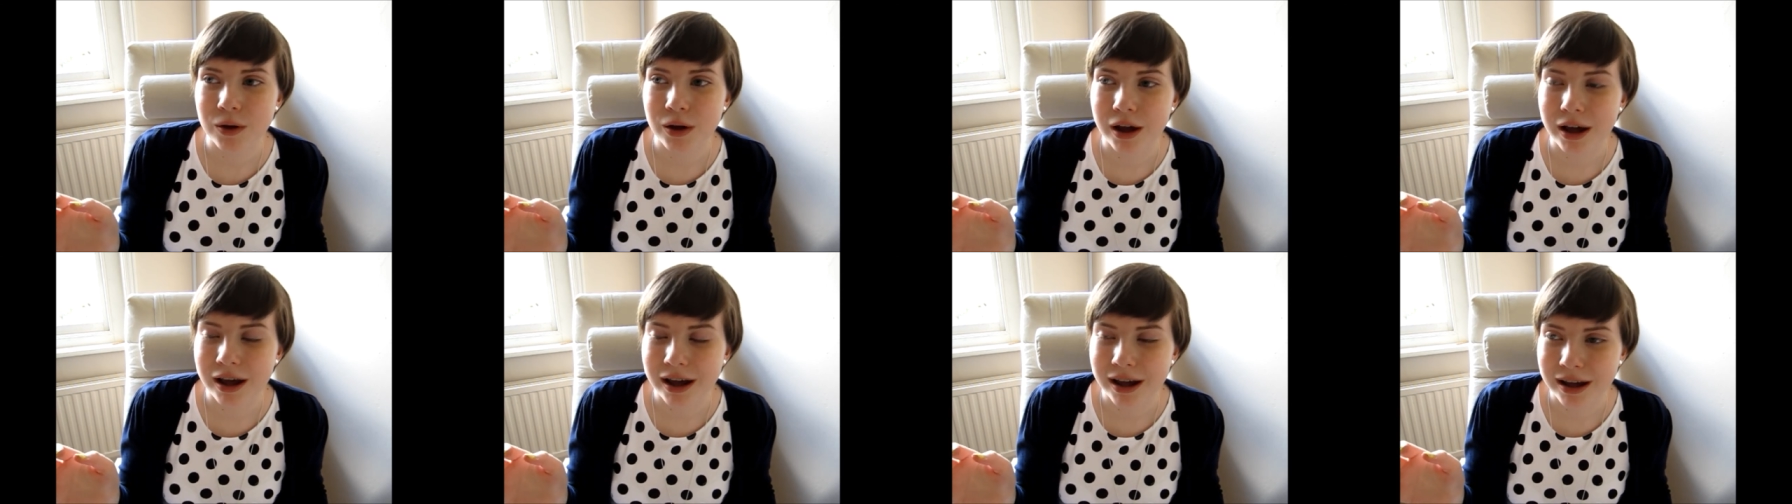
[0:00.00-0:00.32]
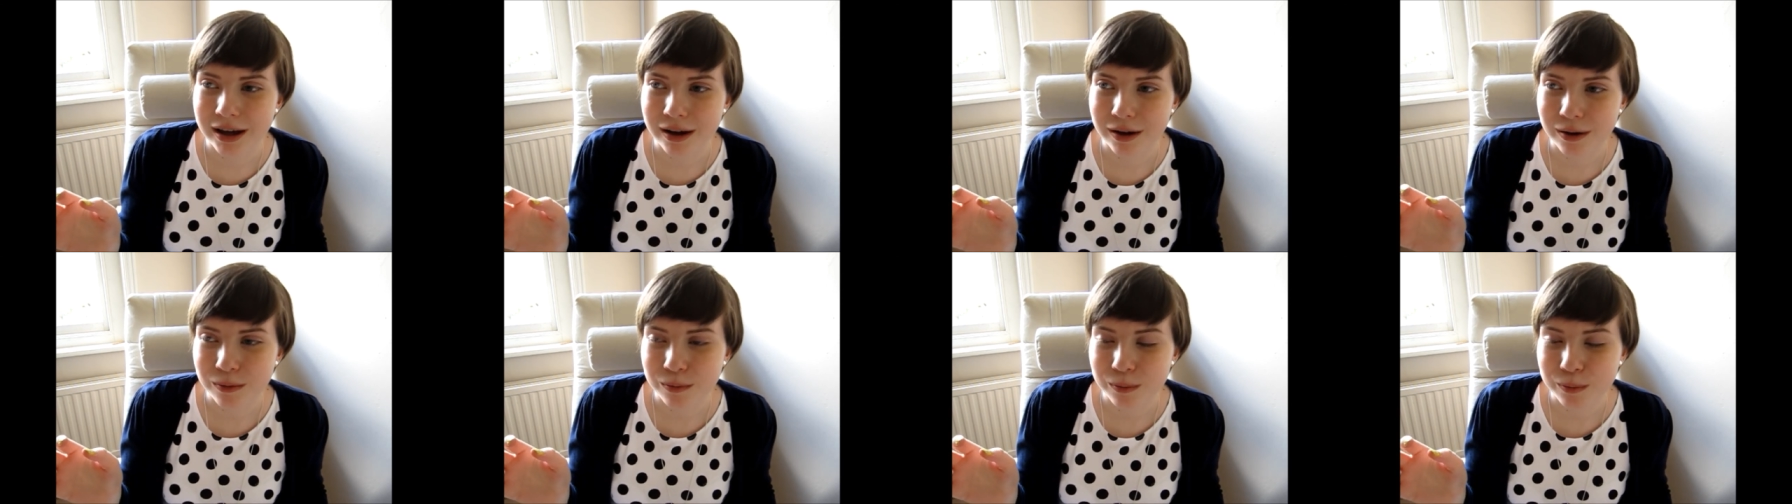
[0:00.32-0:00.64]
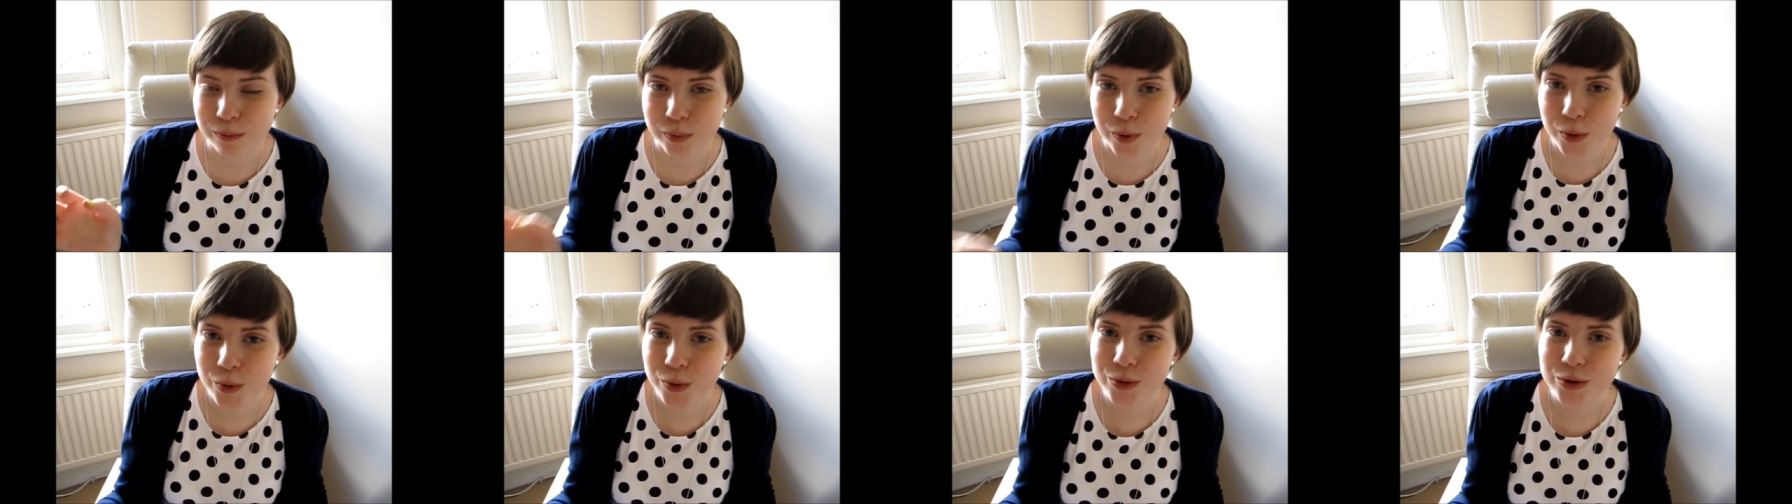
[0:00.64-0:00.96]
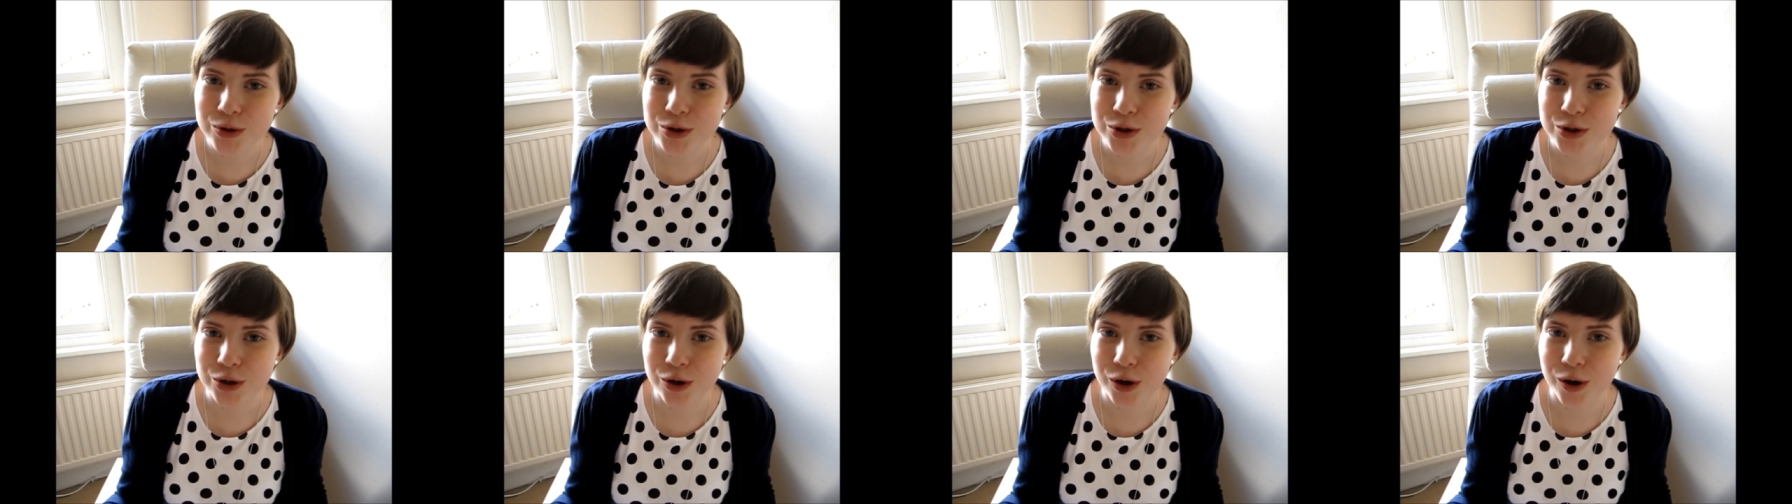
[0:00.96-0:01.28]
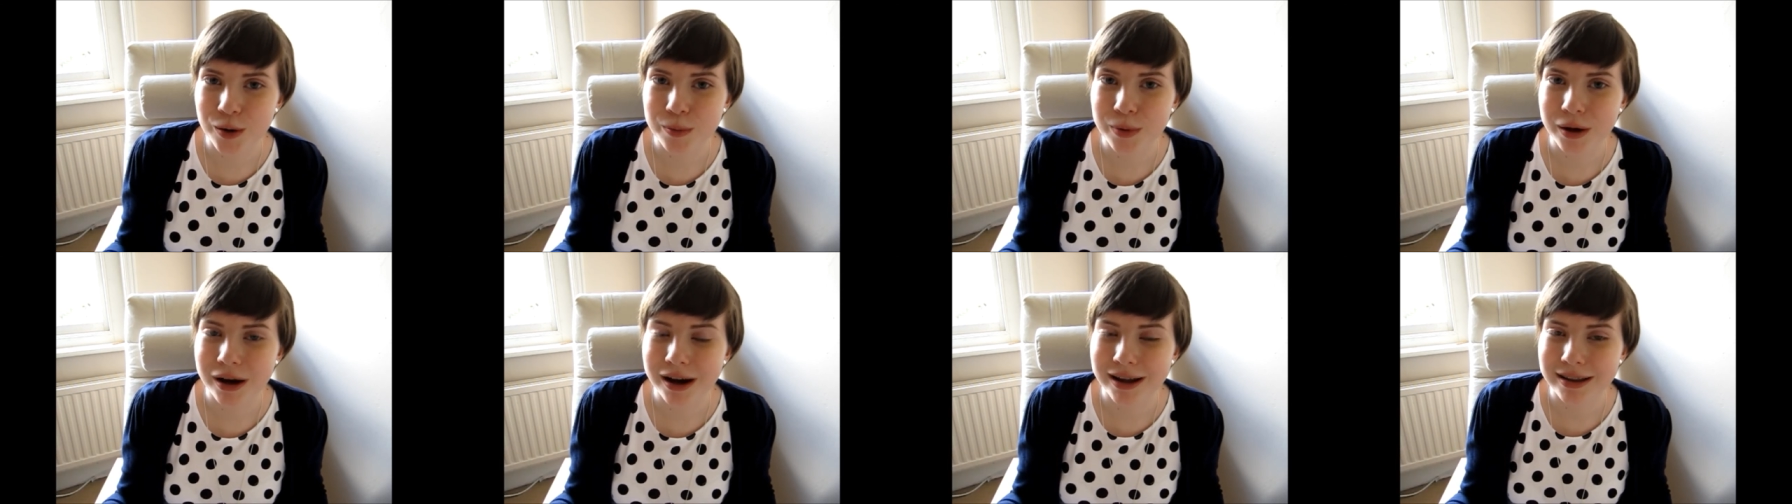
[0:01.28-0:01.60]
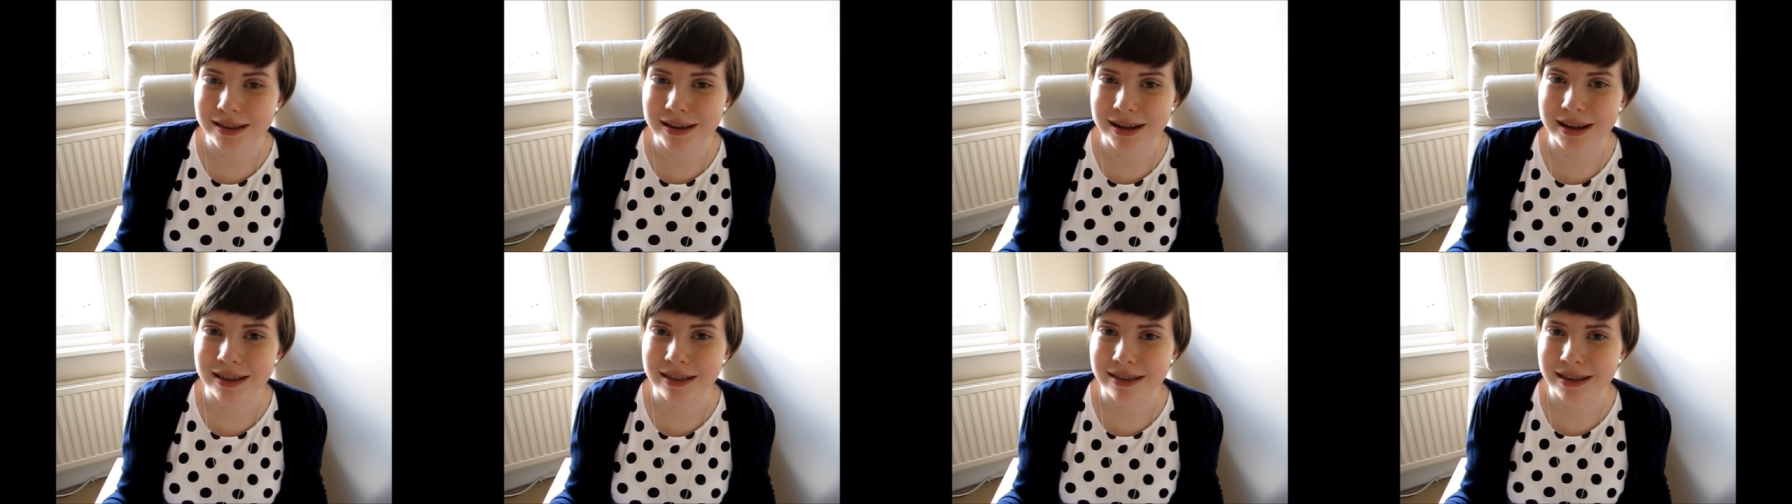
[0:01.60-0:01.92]
a pawn shop
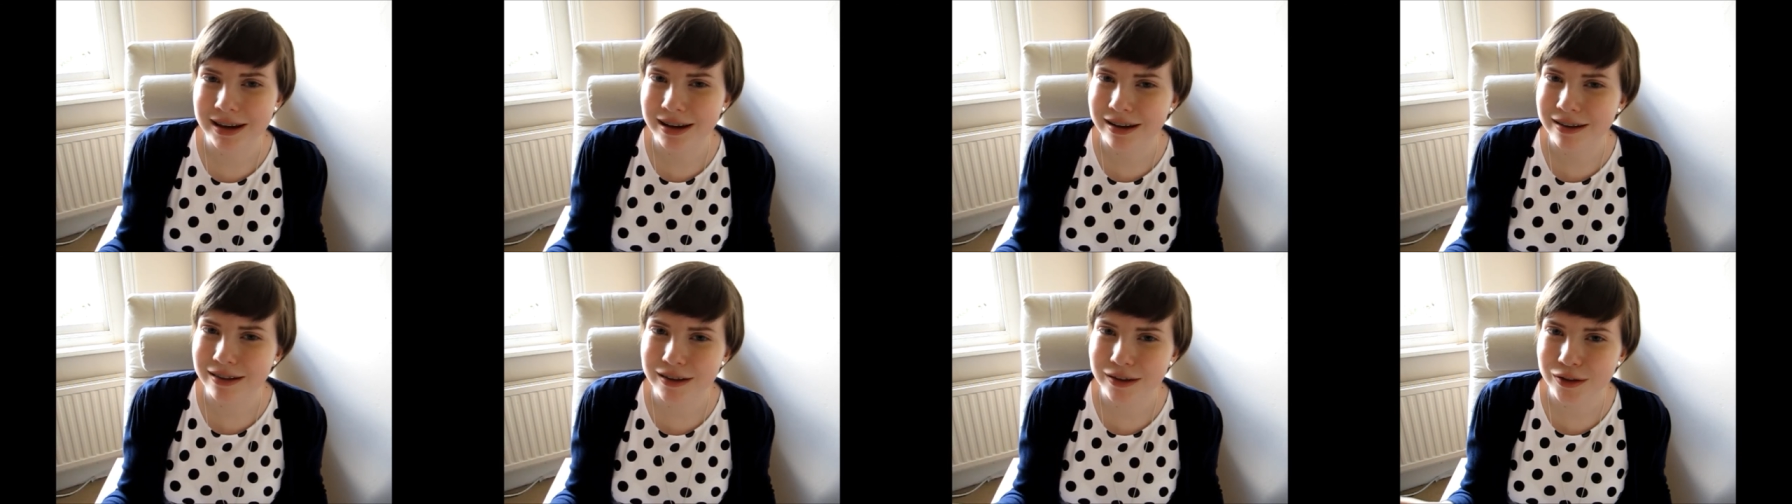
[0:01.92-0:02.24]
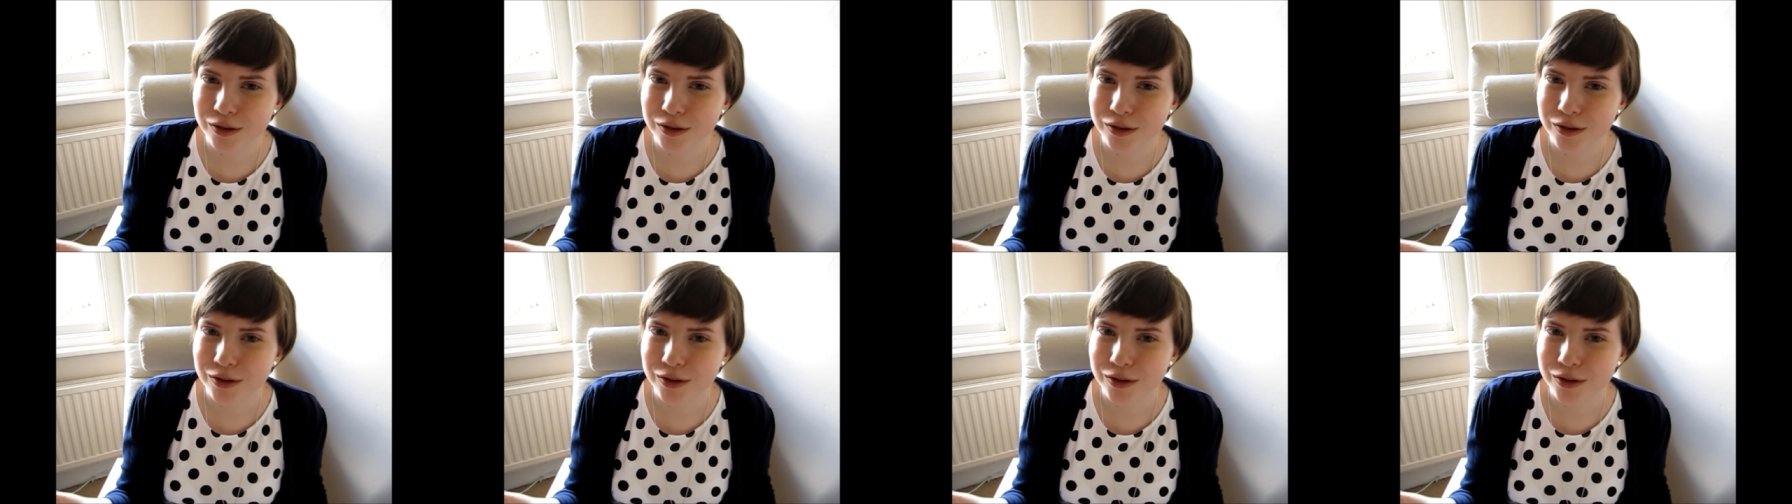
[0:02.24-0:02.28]
and they think